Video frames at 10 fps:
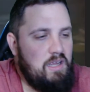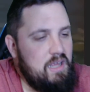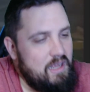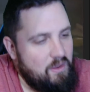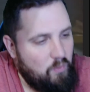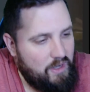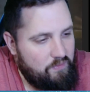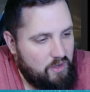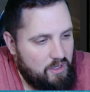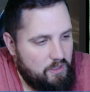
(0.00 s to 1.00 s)

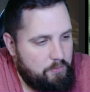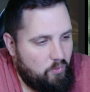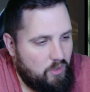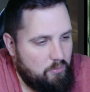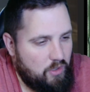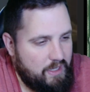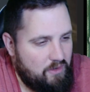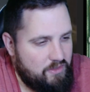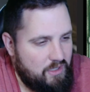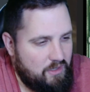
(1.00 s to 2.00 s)
Whenever you put 1 or more
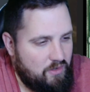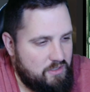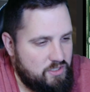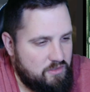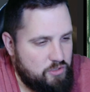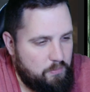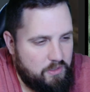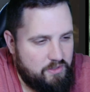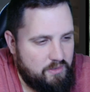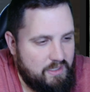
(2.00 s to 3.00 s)
counters on a creature you control,
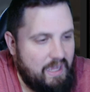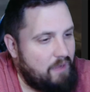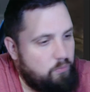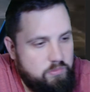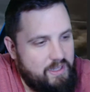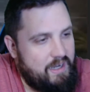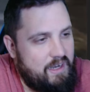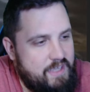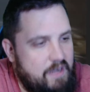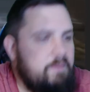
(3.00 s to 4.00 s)
yeah, 10 out of
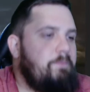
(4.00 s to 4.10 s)
10.